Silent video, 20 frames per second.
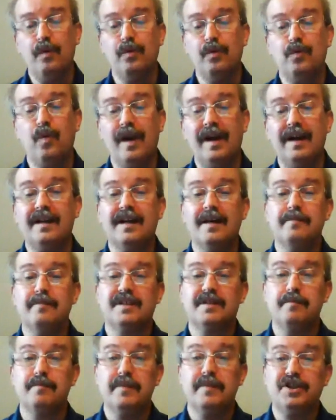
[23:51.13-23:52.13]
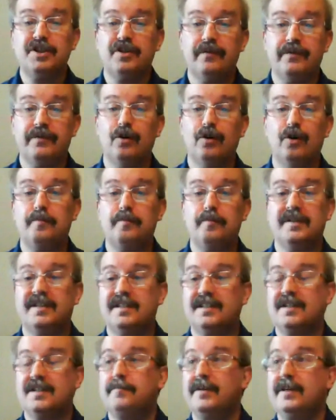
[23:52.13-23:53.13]
We would welcome as much of your
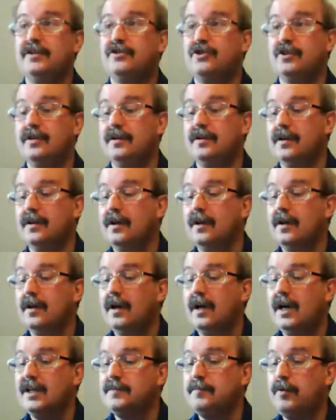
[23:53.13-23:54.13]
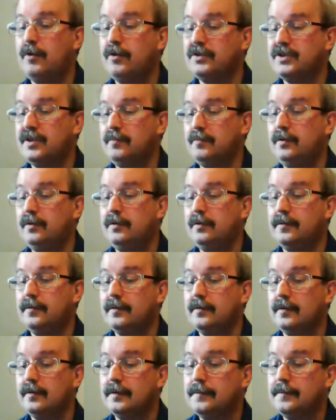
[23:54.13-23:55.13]
participation as
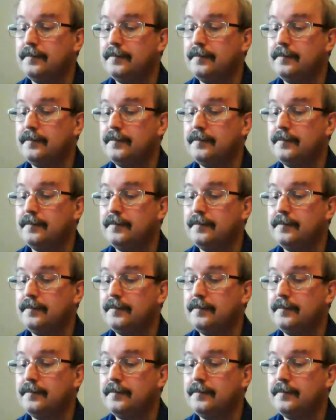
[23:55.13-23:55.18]
possible.